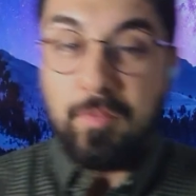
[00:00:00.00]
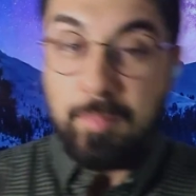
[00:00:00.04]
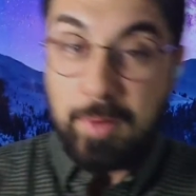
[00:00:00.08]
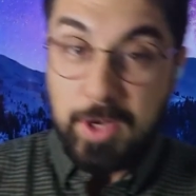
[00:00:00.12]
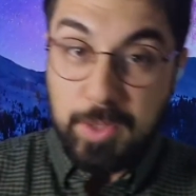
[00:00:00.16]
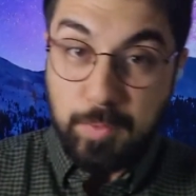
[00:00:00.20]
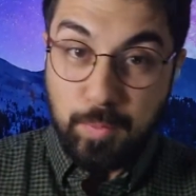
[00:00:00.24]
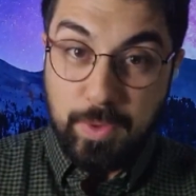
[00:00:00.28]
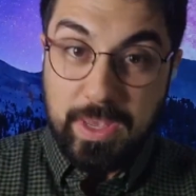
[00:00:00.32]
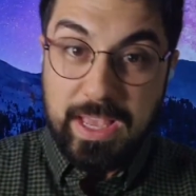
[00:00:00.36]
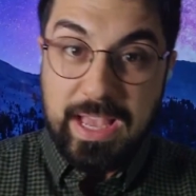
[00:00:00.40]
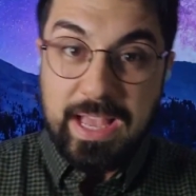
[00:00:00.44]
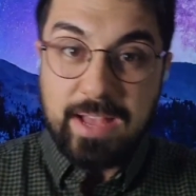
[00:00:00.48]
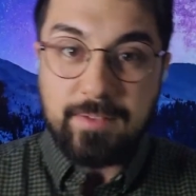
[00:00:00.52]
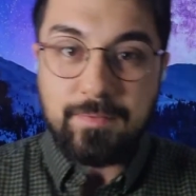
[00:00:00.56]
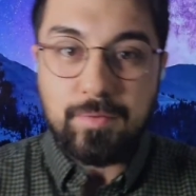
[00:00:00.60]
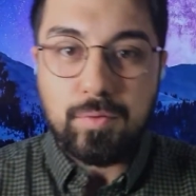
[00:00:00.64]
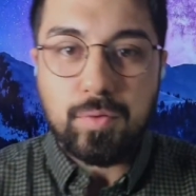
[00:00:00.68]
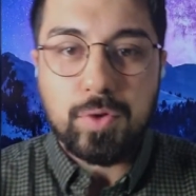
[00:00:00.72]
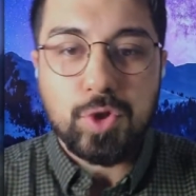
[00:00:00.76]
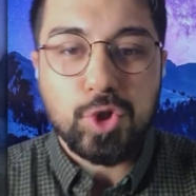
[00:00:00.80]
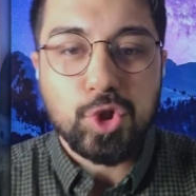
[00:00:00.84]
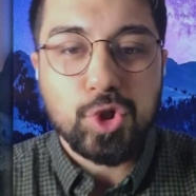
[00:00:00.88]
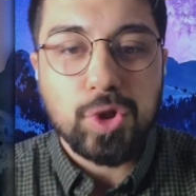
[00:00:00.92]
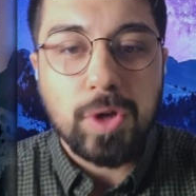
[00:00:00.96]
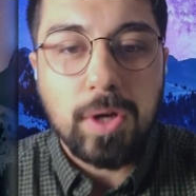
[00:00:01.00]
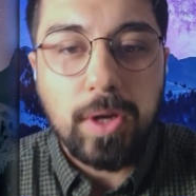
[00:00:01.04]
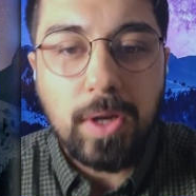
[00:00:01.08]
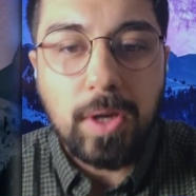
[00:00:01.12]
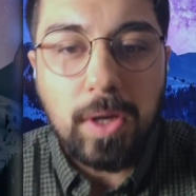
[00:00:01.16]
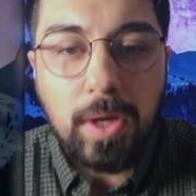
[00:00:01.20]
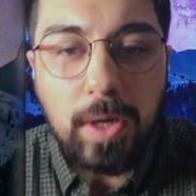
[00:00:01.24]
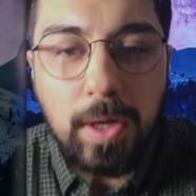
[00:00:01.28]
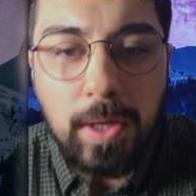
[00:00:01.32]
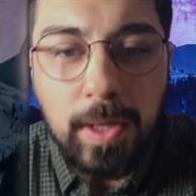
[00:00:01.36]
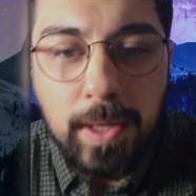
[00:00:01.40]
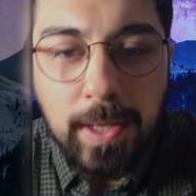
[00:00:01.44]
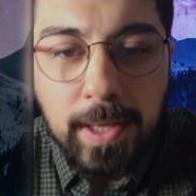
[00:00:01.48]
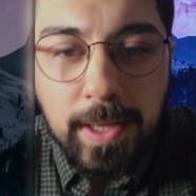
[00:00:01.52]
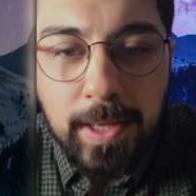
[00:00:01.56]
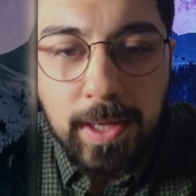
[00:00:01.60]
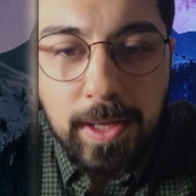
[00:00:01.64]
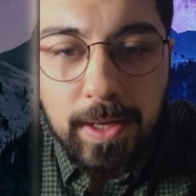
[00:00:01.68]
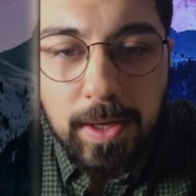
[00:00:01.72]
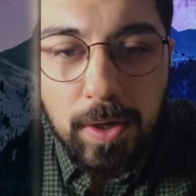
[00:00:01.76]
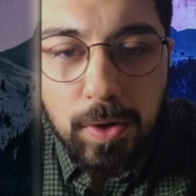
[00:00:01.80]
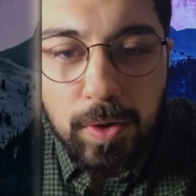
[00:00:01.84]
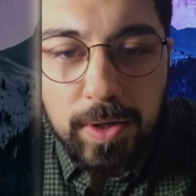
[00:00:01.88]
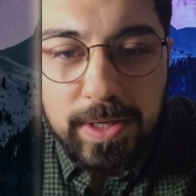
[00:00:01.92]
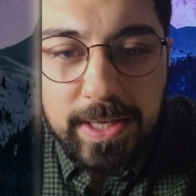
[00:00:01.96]
But we have to, inshallah,
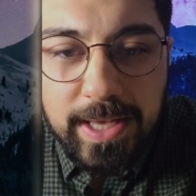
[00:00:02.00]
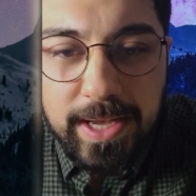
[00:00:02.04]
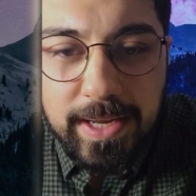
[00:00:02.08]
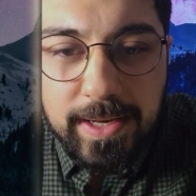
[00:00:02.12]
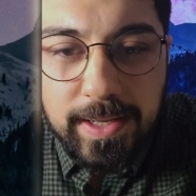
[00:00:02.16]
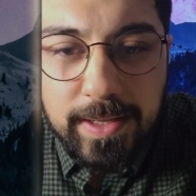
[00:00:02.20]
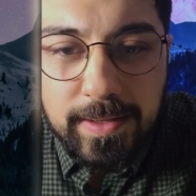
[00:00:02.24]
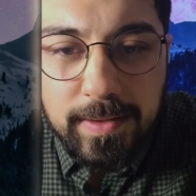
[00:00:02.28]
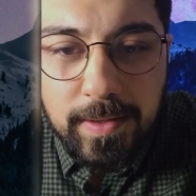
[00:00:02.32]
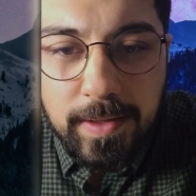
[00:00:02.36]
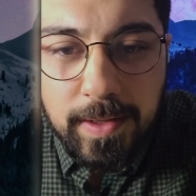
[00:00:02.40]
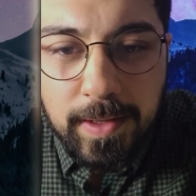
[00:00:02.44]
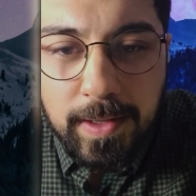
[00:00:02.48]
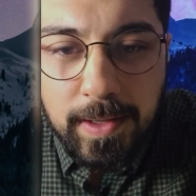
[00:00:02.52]
look at it